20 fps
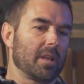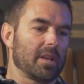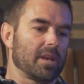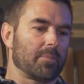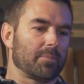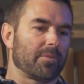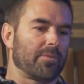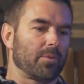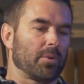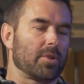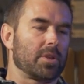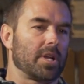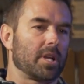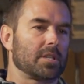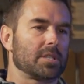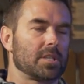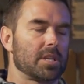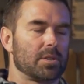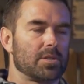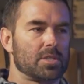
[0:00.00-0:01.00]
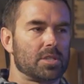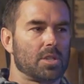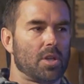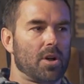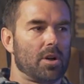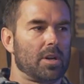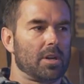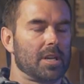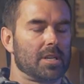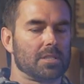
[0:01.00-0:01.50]
and before the next year
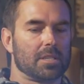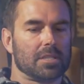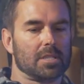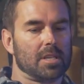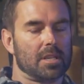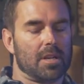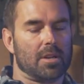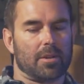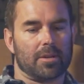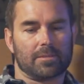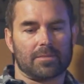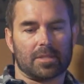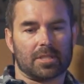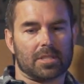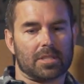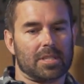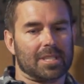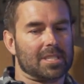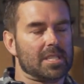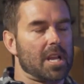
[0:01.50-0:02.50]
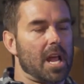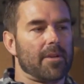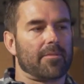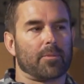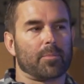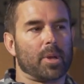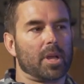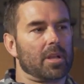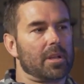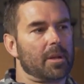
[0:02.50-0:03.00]
started, I just, it's not
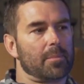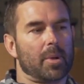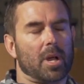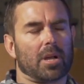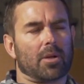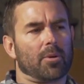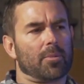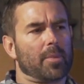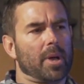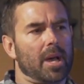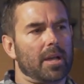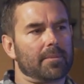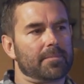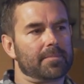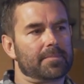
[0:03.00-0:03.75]
for me. I'm not going back.